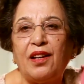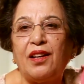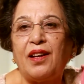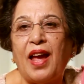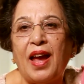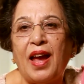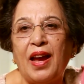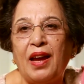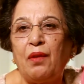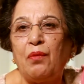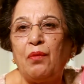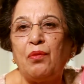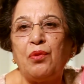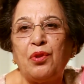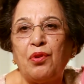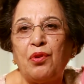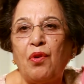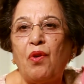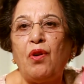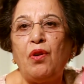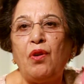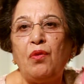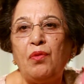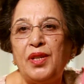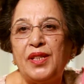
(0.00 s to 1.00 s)
I would
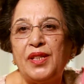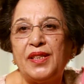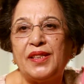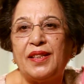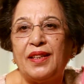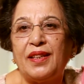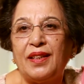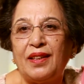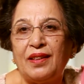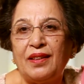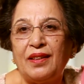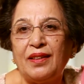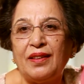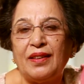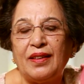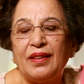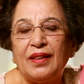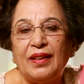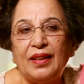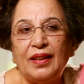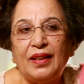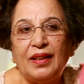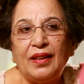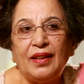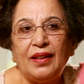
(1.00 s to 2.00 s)
always think
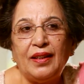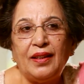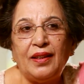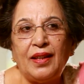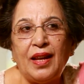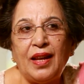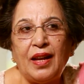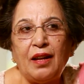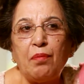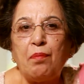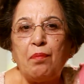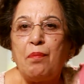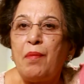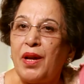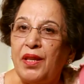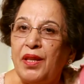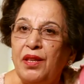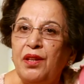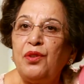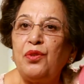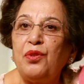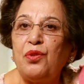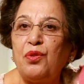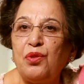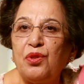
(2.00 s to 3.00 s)
that
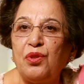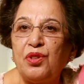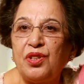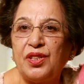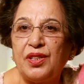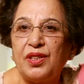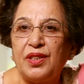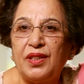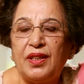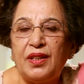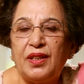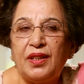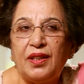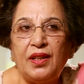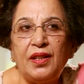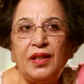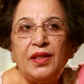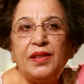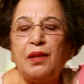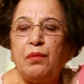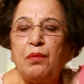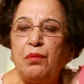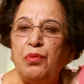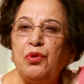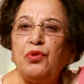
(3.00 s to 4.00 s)
motherhood
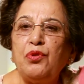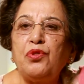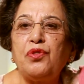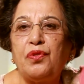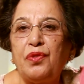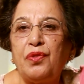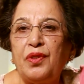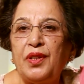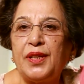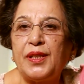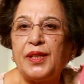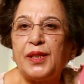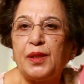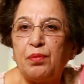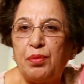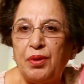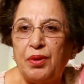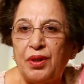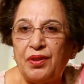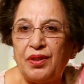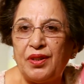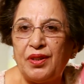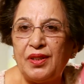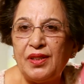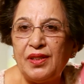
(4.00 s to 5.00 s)
is a beautiful
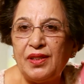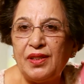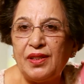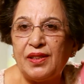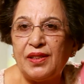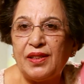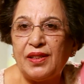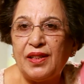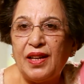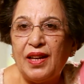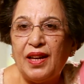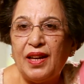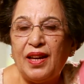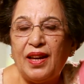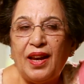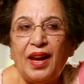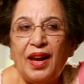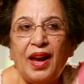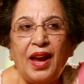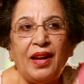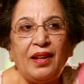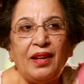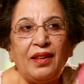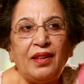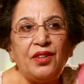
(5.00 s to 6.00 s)
experience,
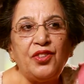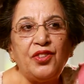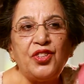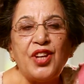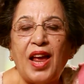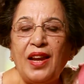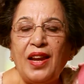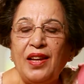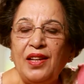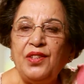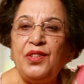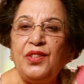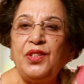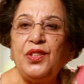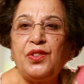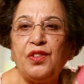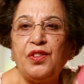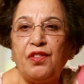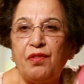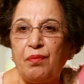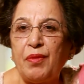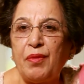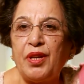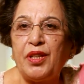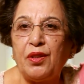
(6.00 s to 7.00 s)
and the challenges
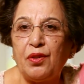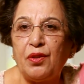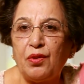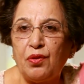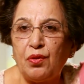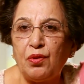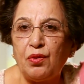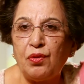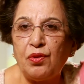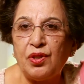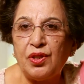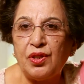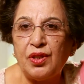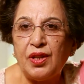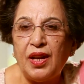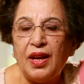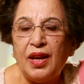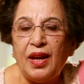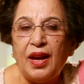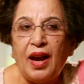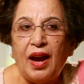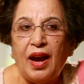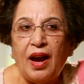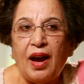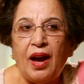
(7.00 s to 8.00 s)
of motherhood
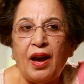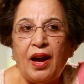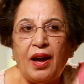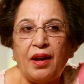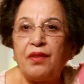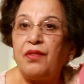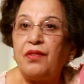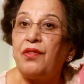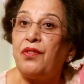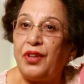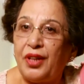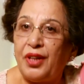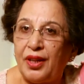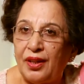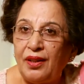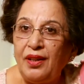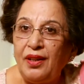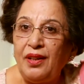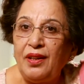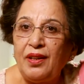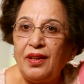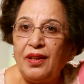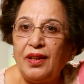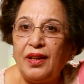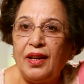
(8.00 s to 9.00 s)
are
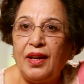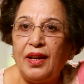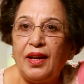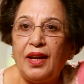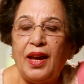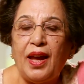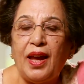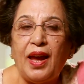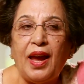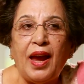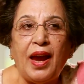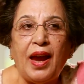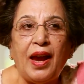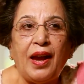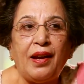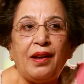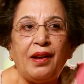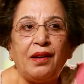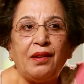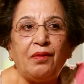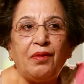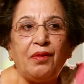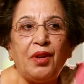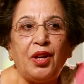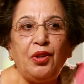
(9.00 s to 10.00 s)
real.
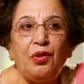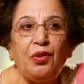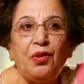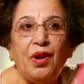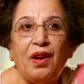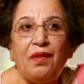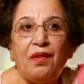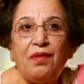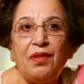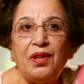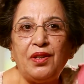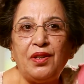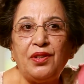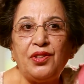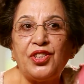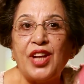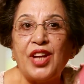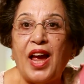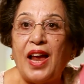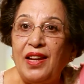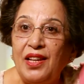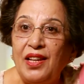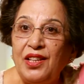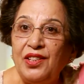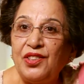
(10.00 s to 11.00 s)
And when you have a
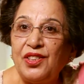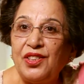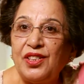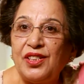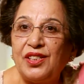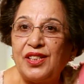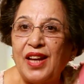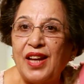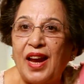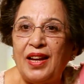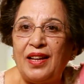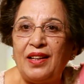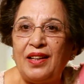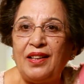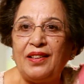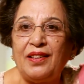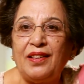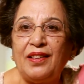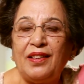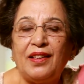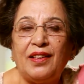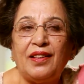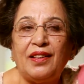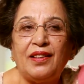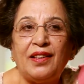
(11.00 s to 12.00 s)
challenged child,
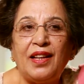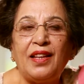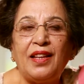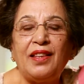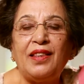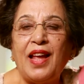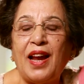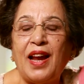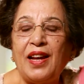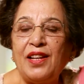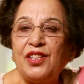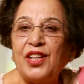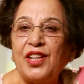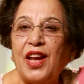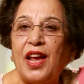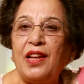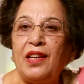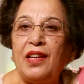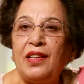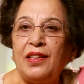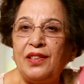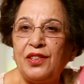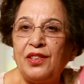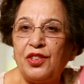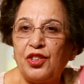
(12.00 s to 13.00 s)
then that
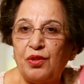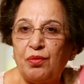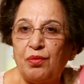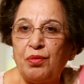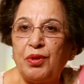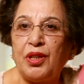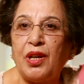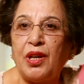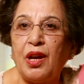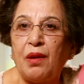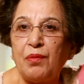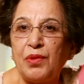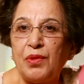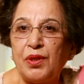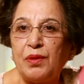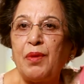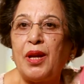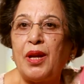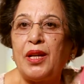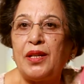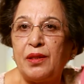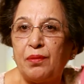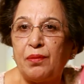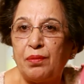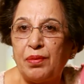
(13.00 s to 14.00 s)
challenge becomes
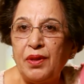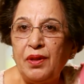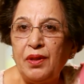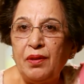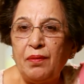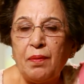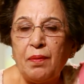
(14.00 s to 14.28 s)
multiple.